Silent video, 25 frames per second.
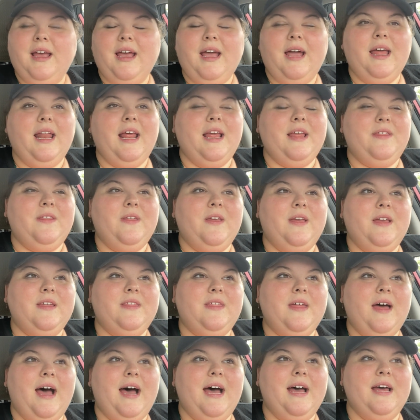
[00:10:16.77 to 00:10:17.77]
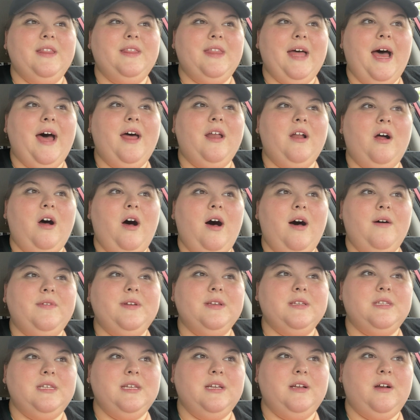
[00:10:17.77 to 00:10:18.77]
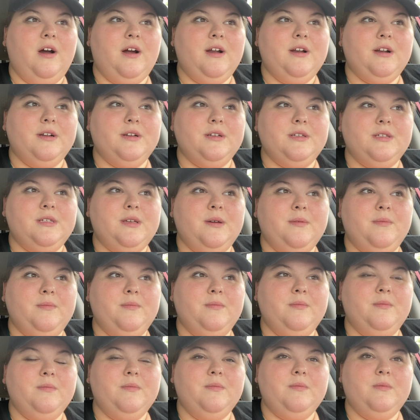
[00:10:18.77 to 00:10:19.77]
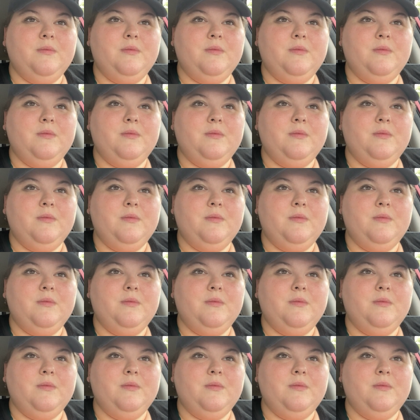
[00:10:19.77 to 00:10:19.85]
And I think that that obviously garners some,